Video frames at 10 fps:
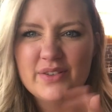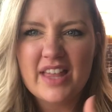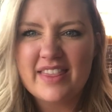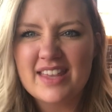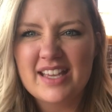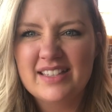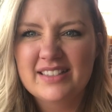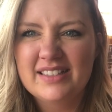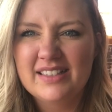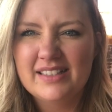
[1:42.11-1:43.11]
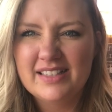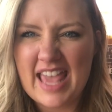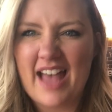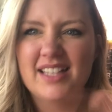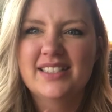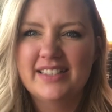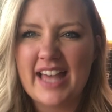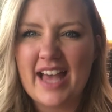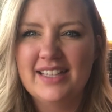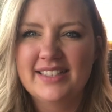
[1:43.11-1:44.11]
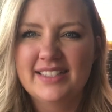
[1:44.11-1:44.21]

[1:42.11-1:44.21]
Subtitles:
Do that thing. Yeah, that.